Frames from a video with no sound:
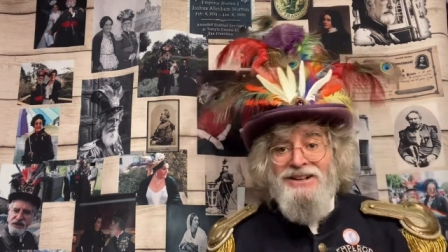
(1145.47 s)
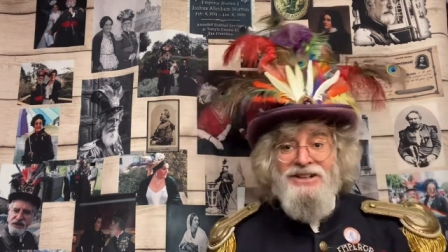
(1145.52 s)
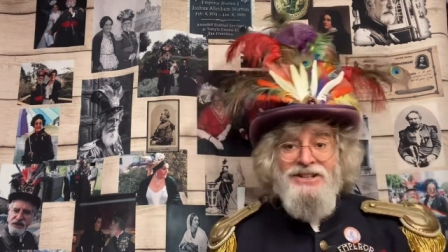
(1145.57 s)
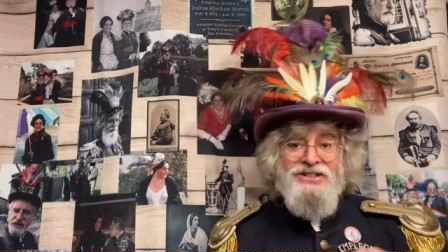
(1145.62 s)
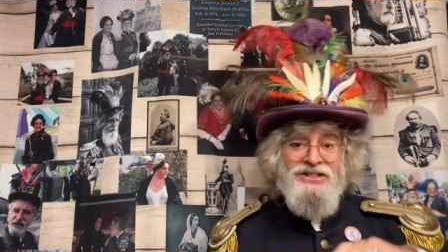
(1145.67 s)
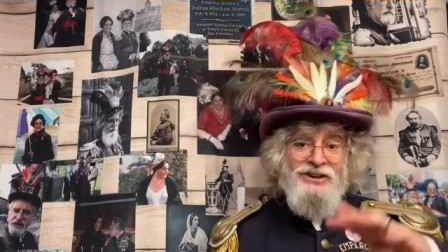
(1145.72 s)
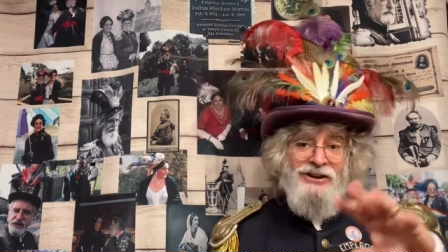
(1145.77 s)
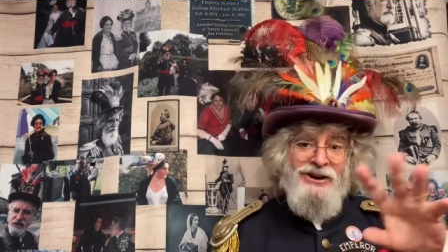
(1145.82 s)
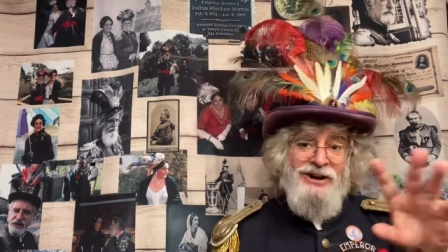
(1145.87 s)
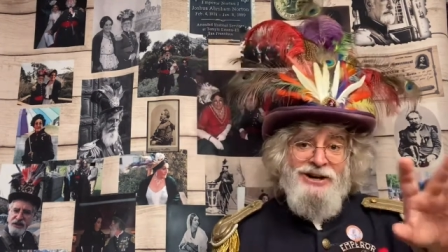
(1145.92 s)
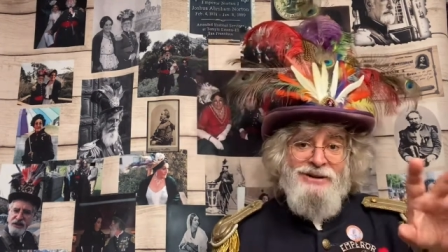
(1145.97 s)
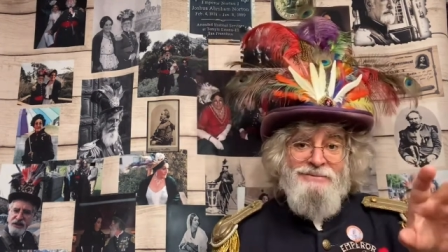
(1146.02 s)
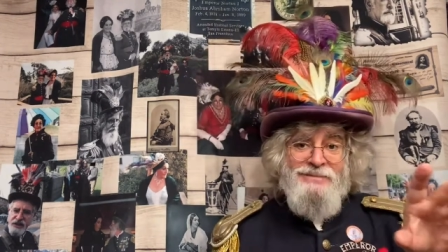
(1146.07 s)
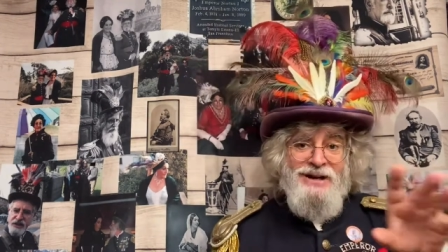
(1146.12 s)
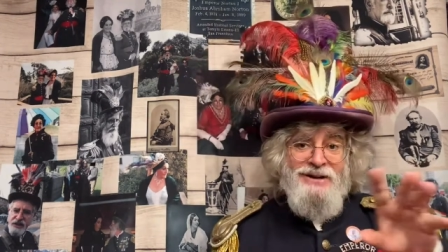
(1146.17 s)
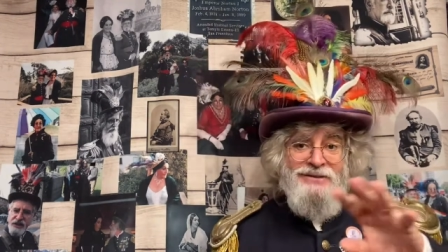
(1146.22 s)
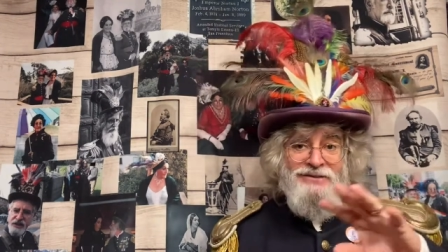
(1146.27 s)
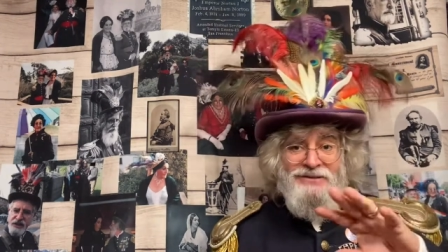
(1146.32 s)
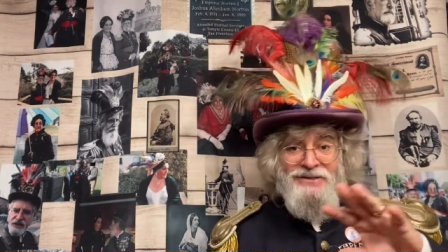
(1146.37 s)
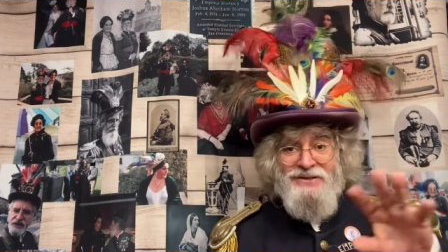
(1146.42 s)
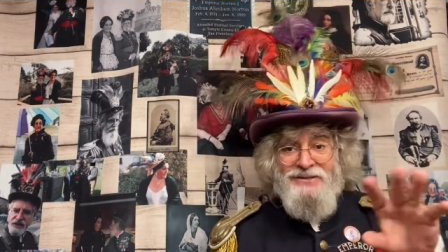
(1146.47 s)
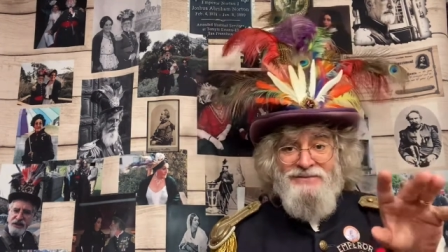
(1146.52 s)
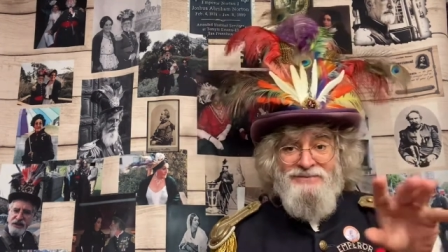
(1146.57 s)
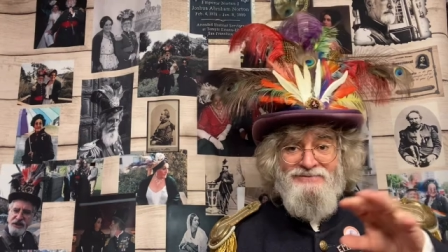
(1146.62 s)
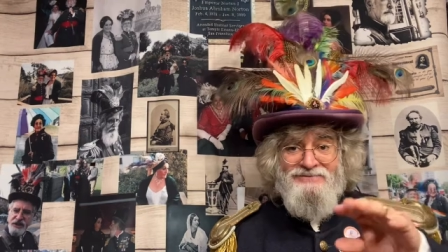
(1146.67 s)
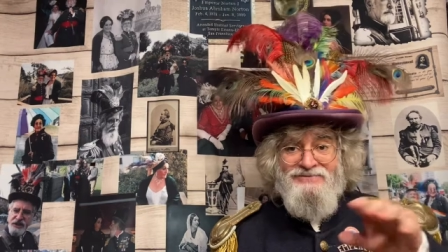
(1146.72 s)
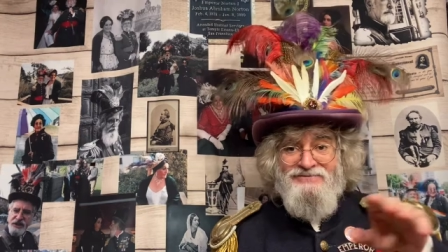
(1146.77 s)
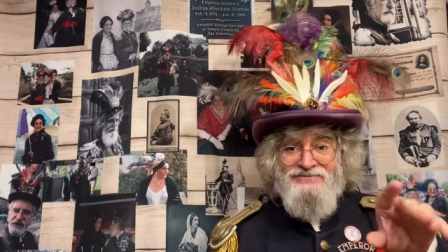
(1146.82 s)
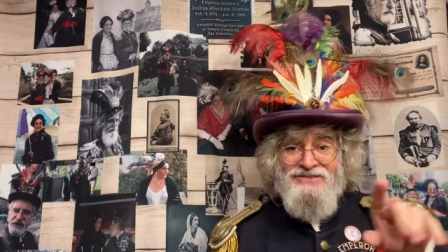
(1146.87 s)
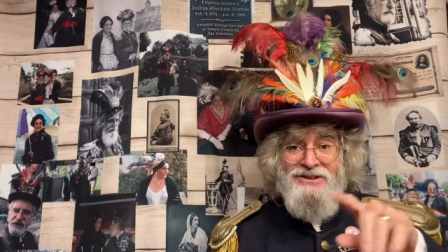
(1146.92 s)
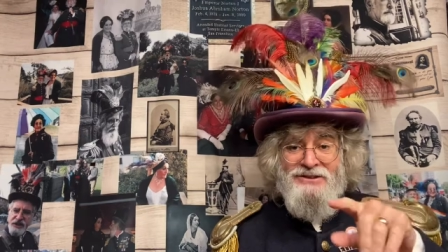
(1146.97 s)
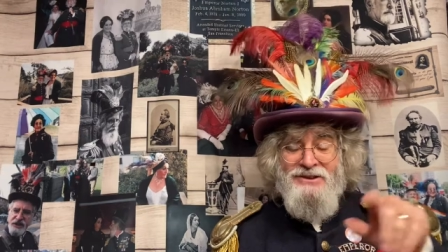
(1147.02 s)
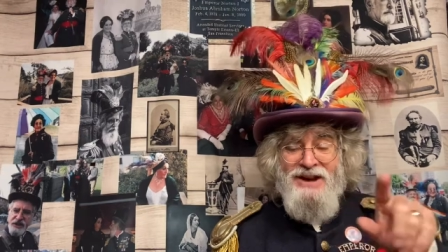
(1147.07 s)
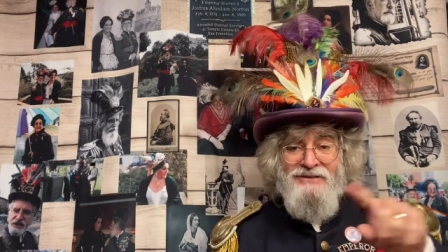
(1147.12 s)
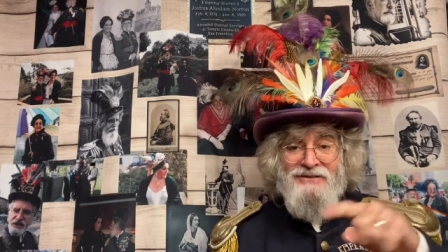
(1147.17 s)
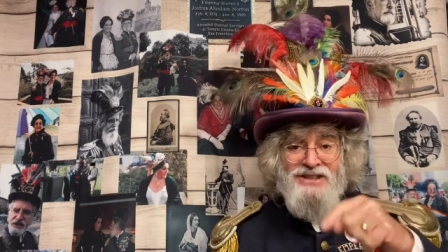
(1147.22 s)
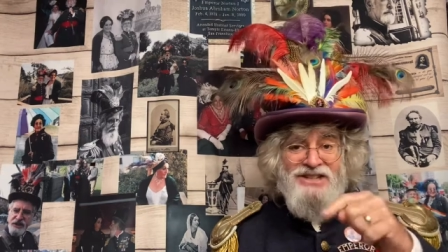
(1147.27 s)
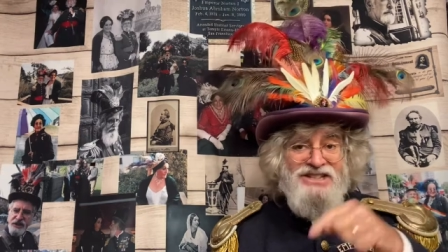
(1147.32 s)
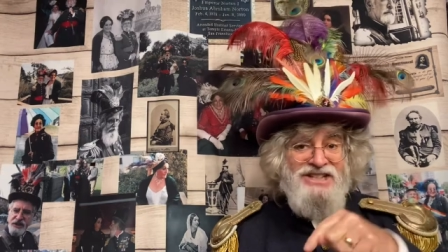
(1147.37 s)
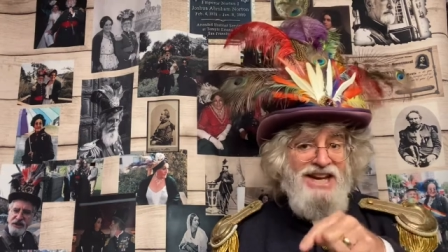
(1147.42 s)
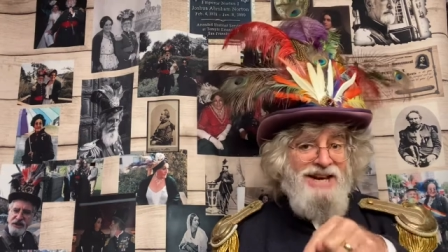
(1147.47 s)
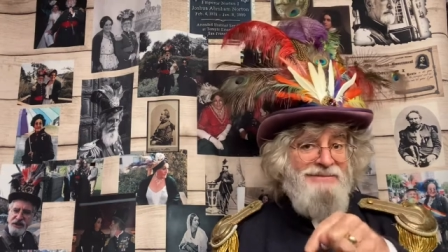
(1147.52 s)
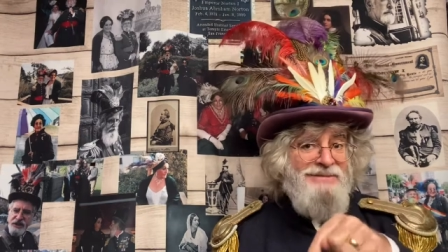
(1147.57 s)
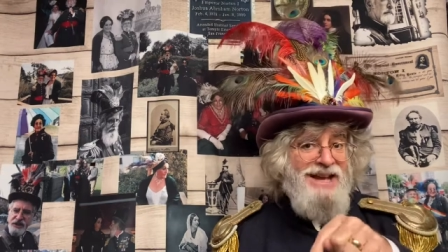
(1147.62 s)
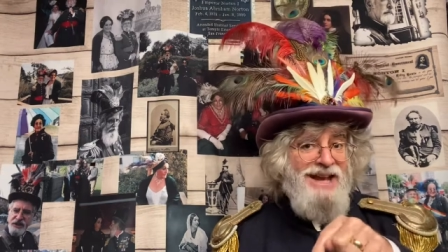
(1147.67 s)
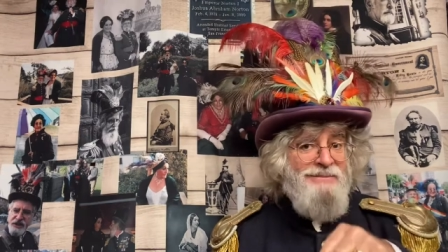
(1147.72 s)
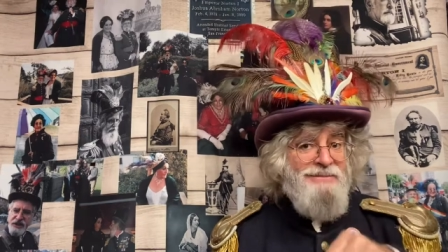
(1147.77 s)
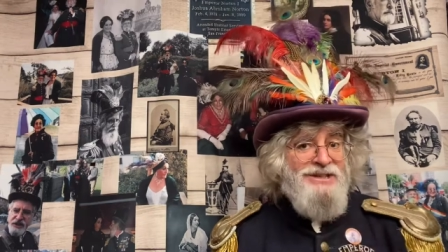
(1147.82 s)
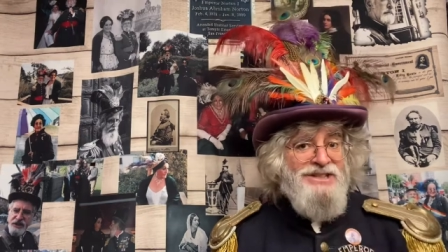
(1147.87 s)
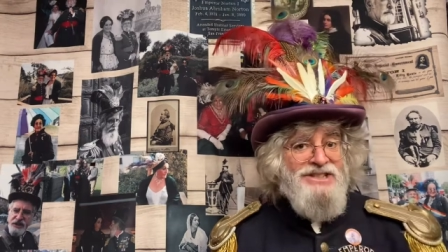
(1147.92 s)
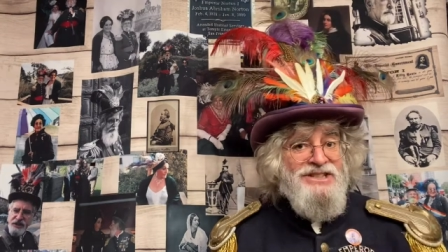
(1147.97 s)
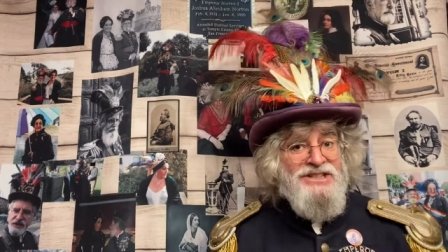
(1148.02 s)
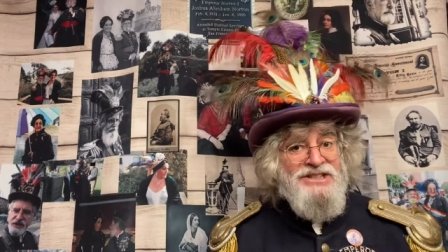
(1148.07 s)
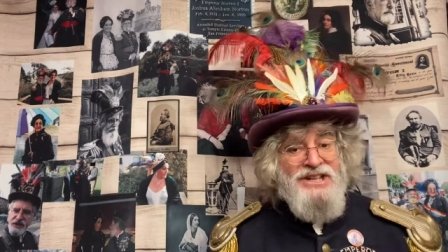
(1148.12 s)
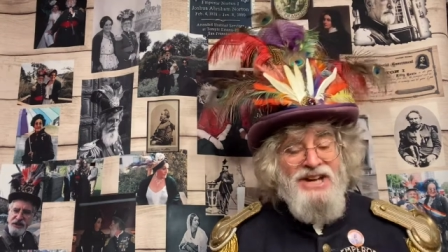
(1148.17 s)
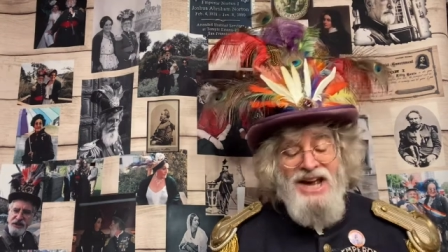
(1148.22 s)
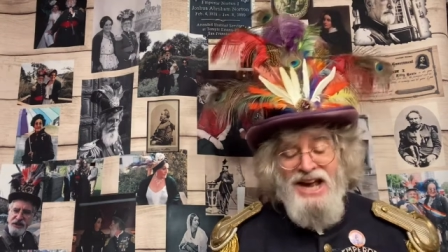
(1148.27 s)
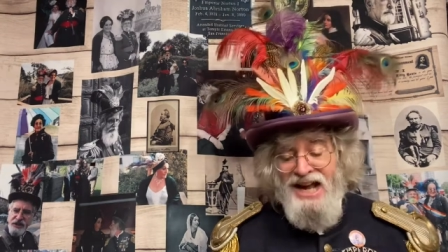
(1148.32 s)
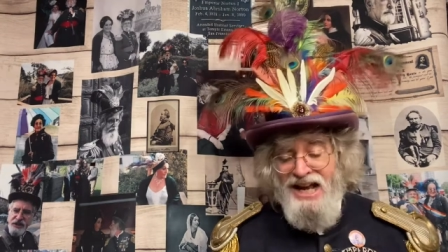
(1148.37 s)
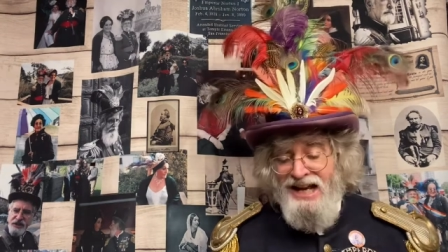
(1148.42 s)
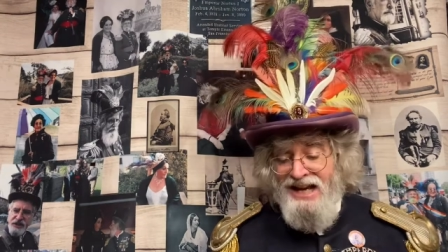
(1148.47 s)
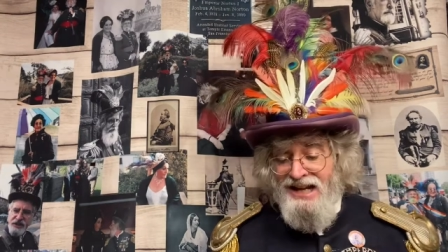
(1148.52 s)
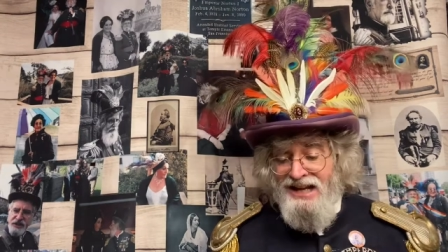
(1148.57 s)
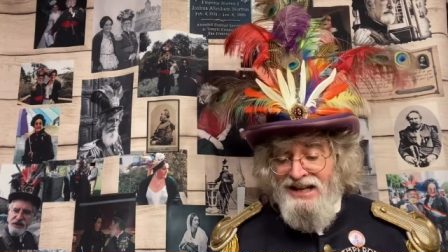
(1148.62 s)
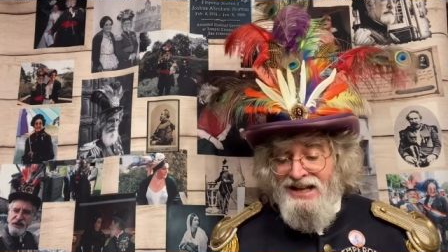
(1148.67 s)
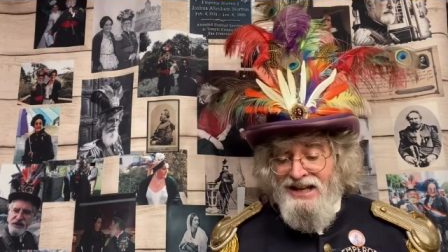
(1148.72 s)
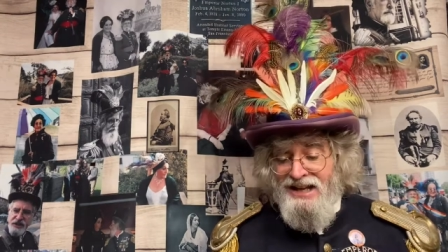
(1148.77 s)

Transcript: Sorry about you having the same name as this guy.